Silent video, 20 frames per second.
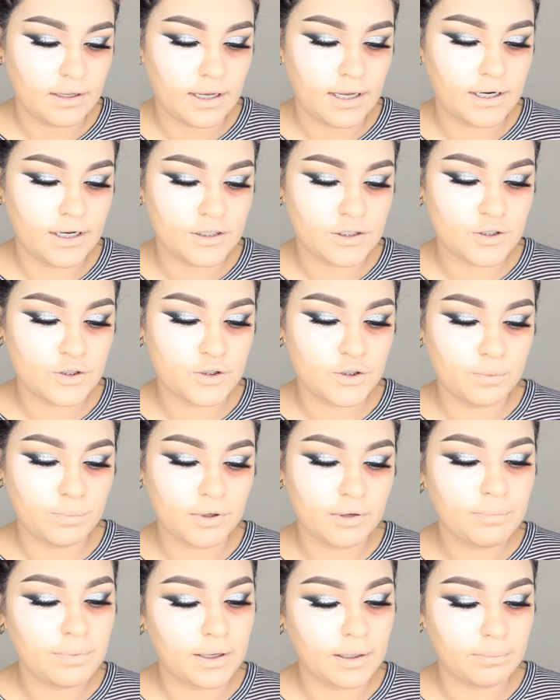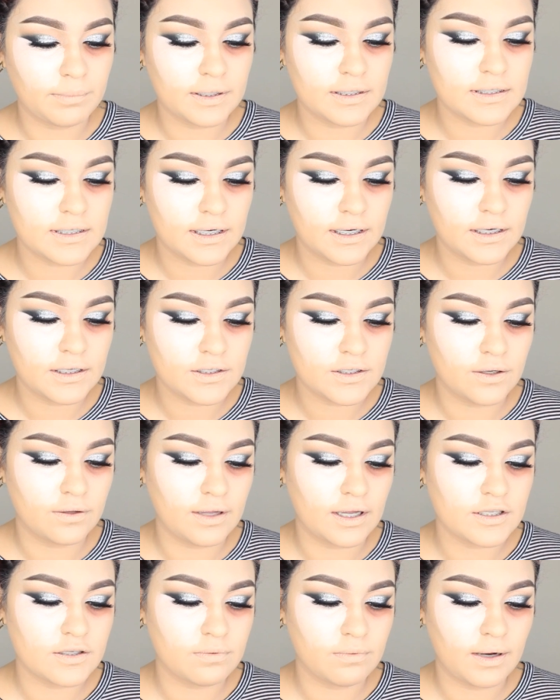And it's super pigmented, so
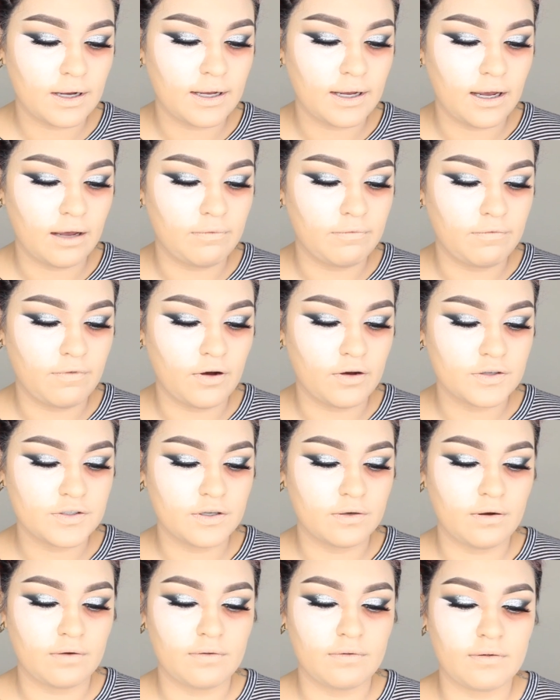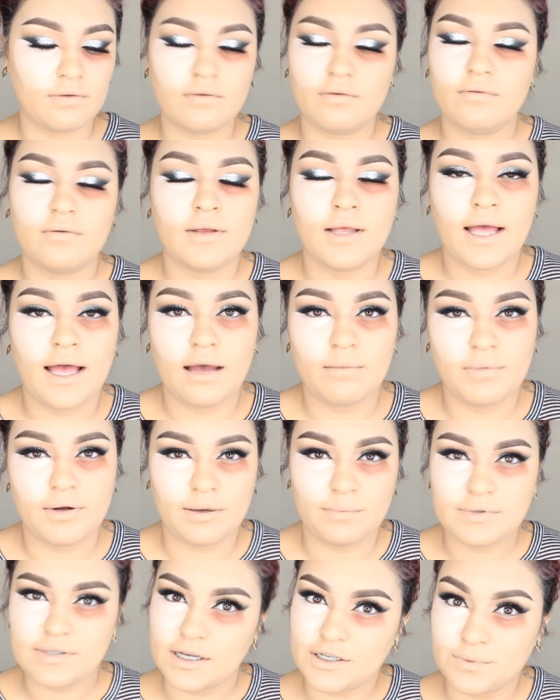that's why I've also have been
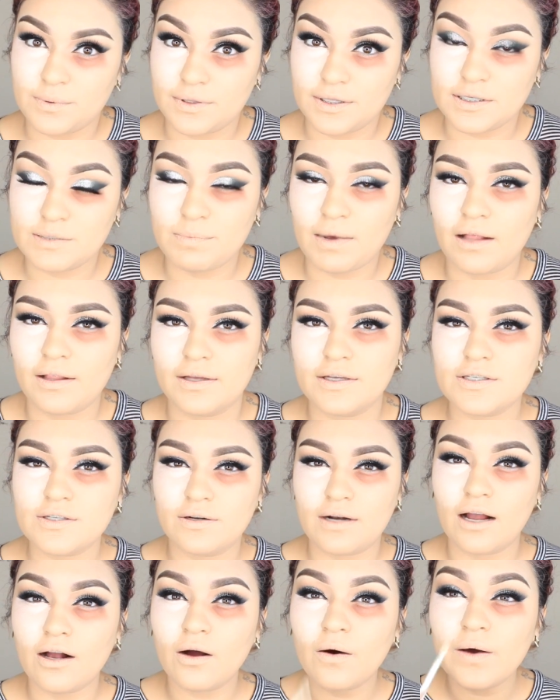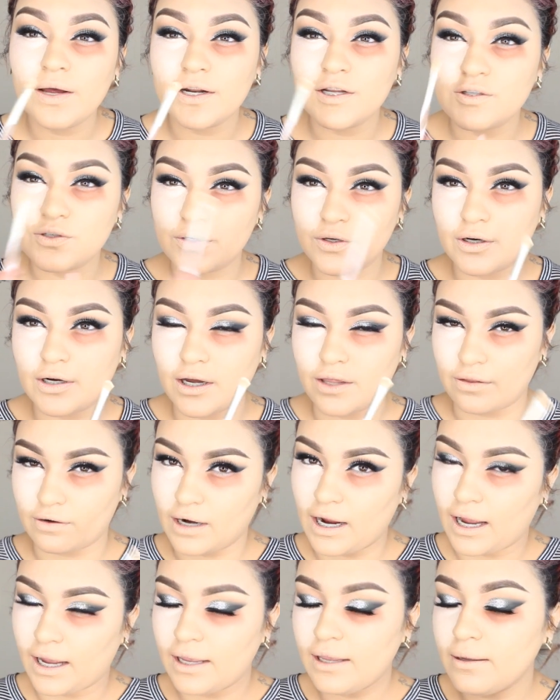obsessed with this palette. So now go ahead and do your
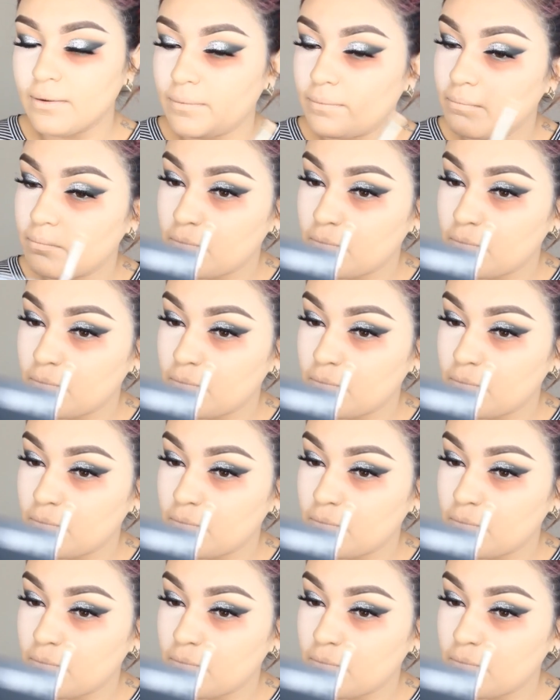other eye.